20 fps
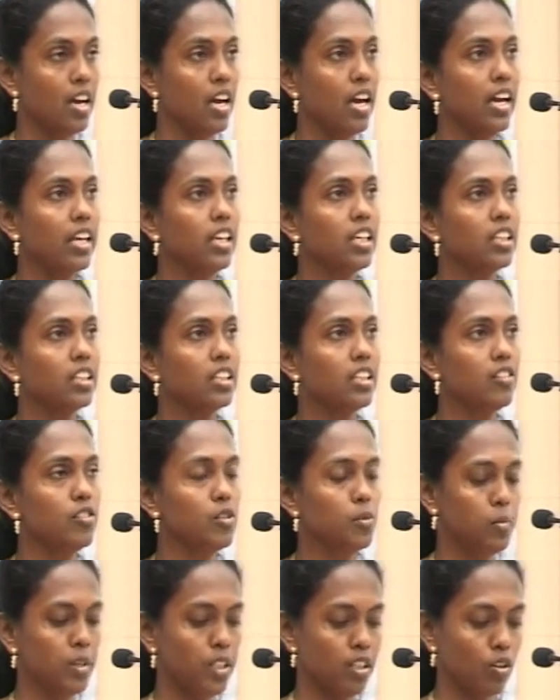and it
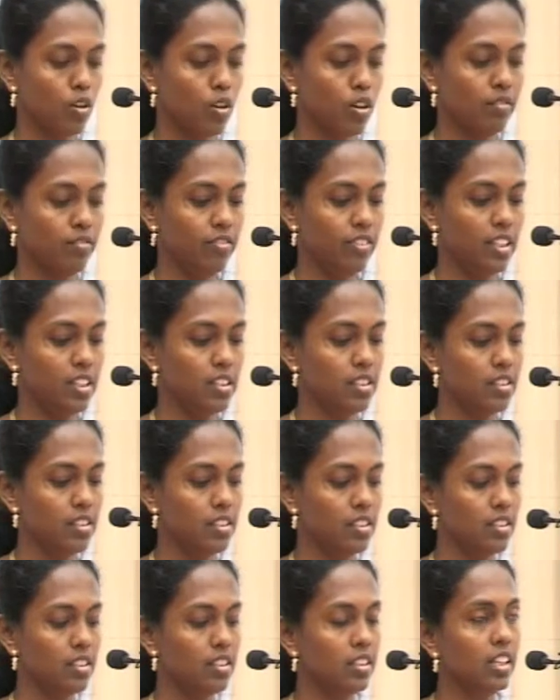gives me the
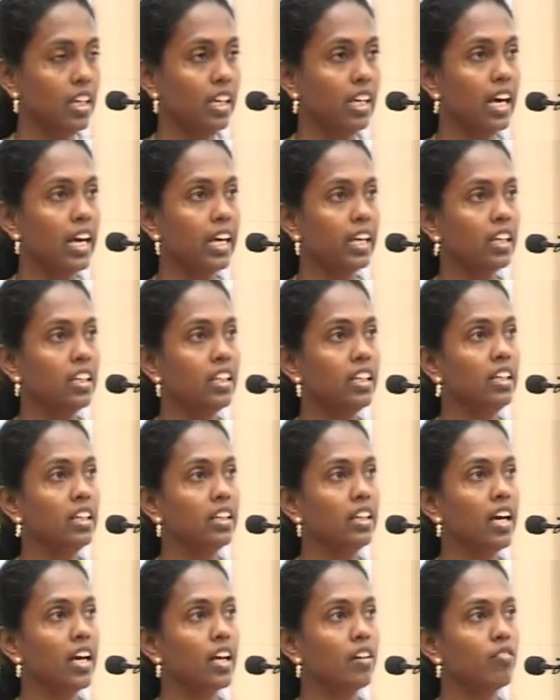confidence that I can
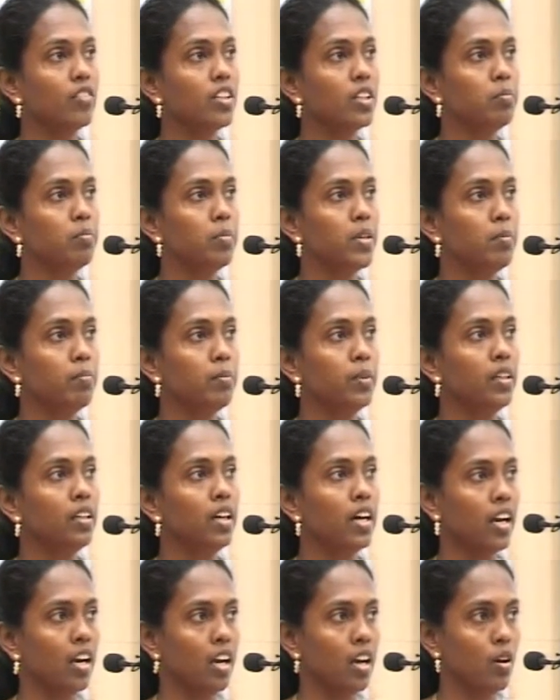interact with people
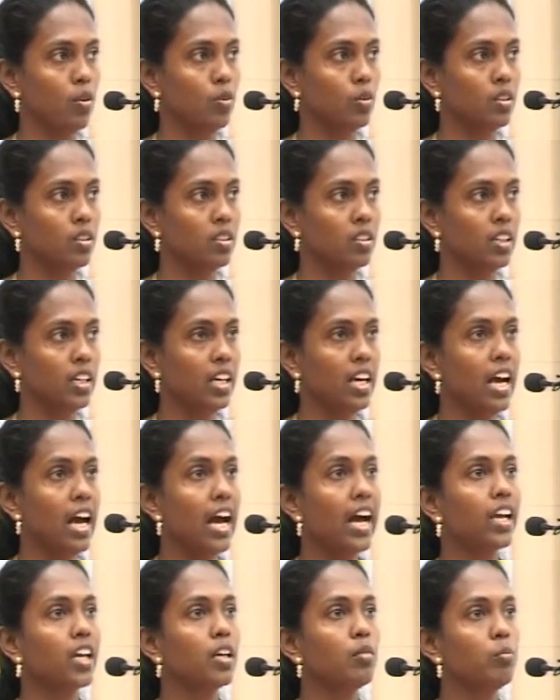around.
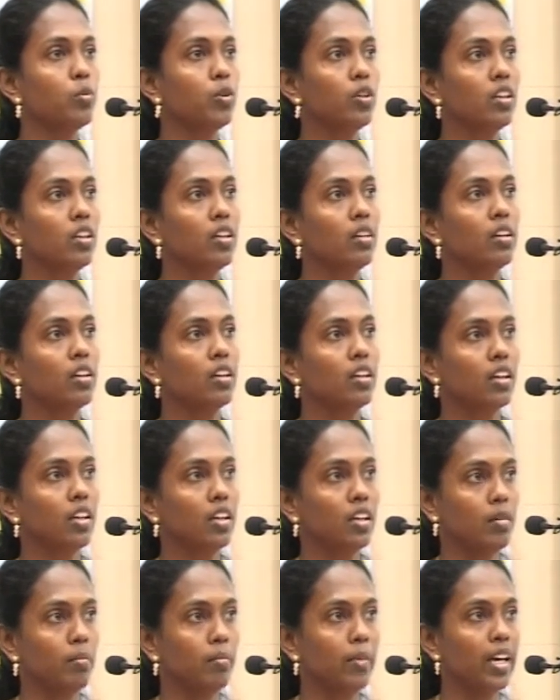I can put in
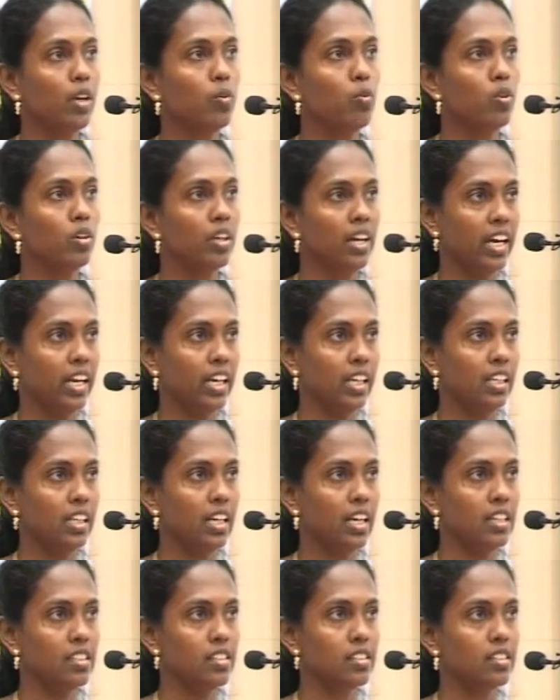my own
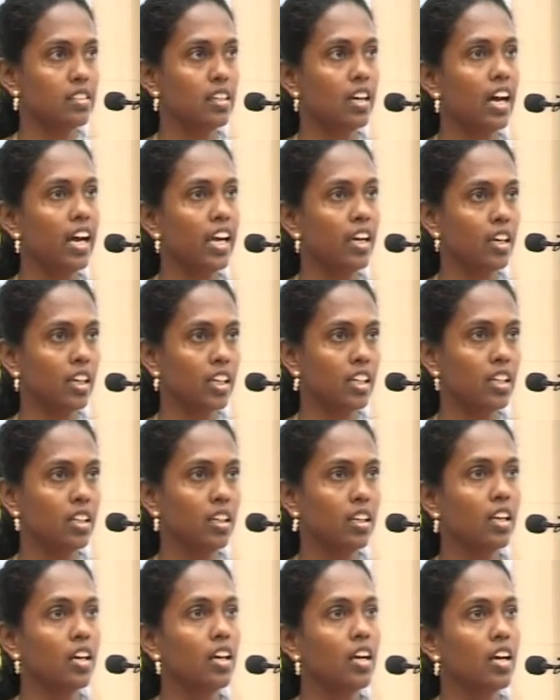ideas. I
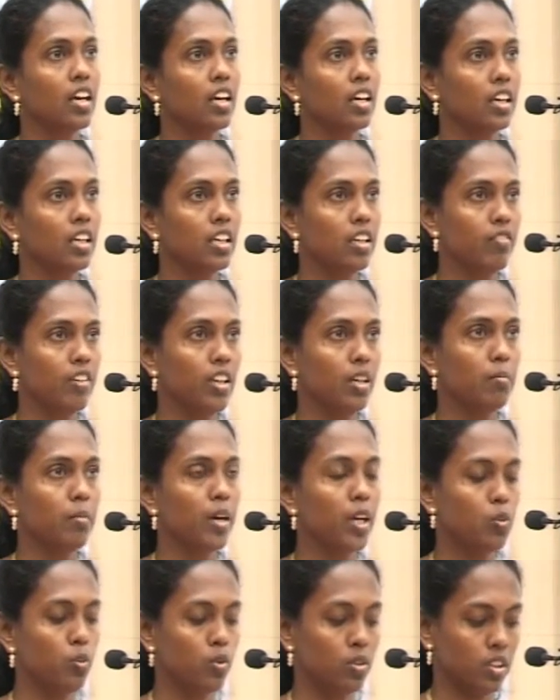can give in
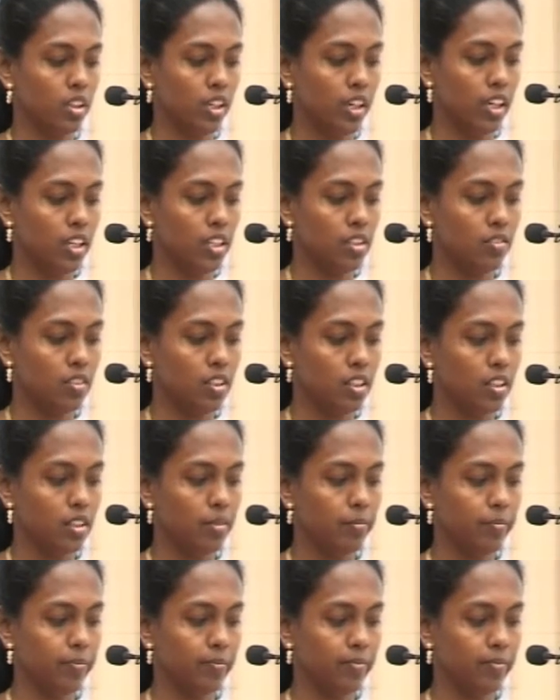my own creativity.